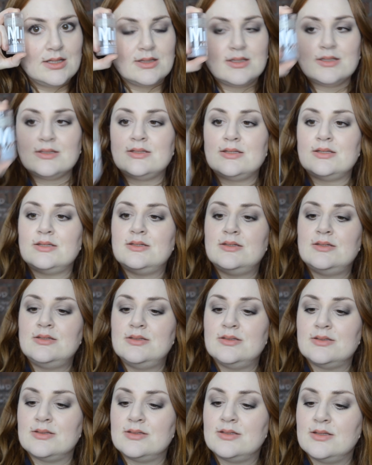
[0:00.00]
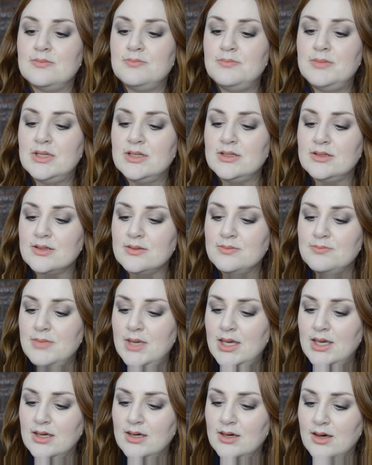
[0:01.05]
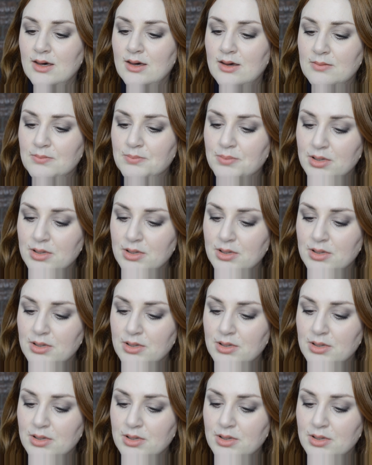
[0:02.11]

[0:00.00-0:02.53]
This is the Milk Makeup.